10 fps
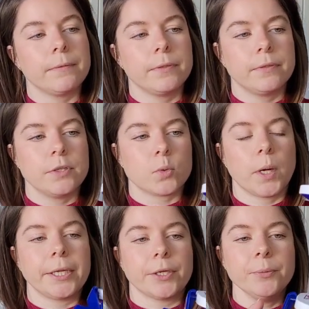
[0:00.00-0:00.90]
this
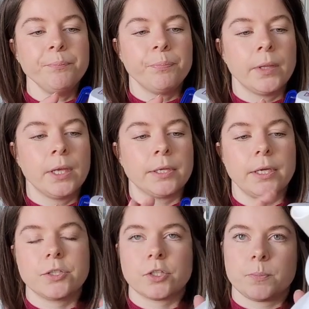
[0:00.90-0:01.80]
winder.
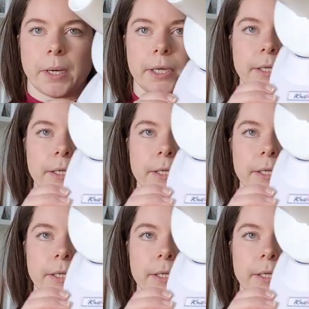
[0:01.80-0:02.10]
This is by